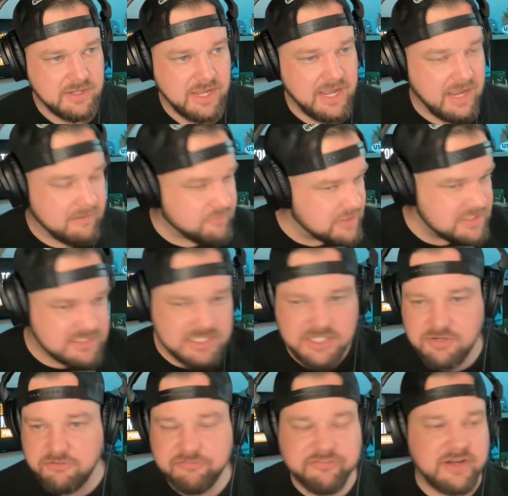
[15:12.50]
Every
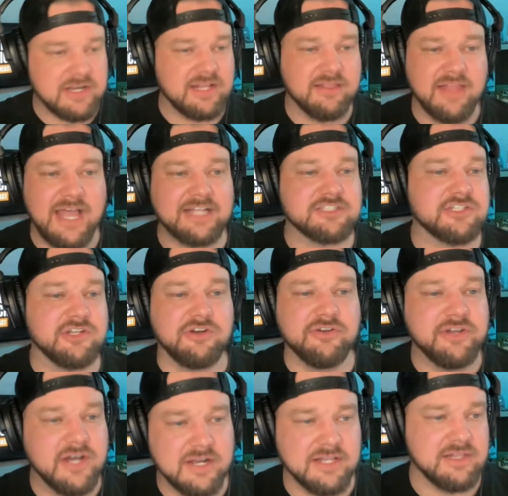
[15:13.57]
single fucking last little
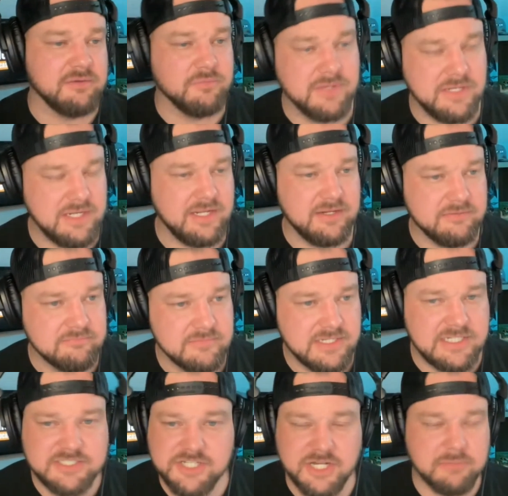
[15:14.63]
nugget that we need,
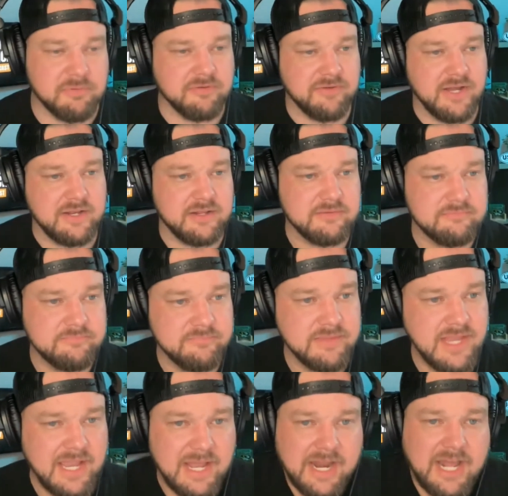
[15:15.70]
he's going to provide it.
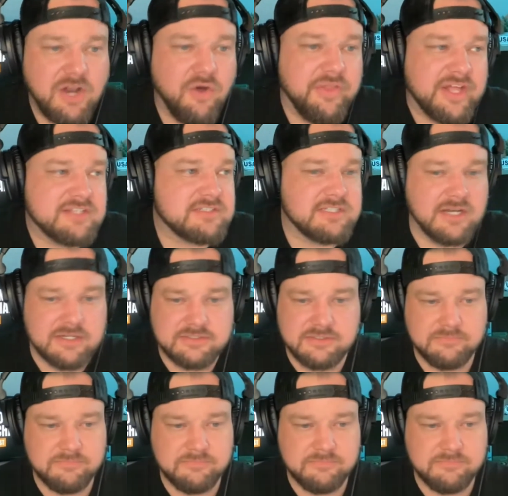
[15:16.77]
And I know that sucks.